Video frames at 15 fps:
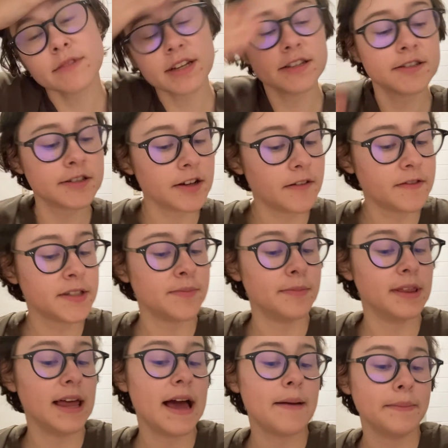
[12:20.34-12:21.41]
I still have
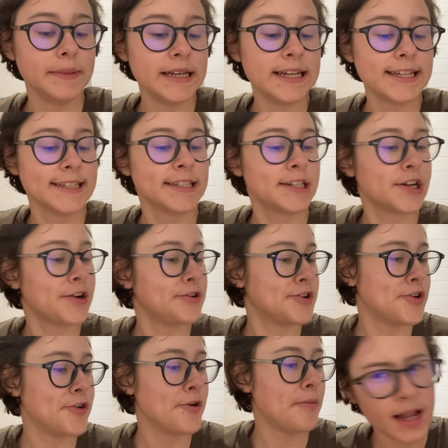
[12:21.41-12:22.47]
some lab meetings to go
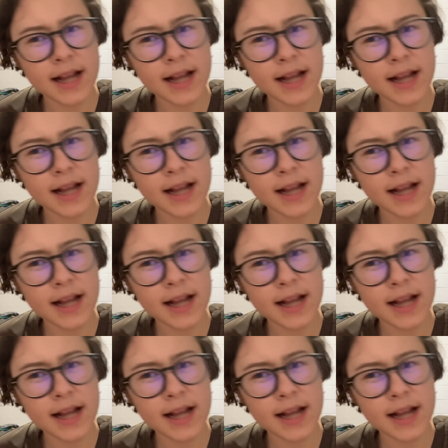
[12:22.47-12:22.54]
to.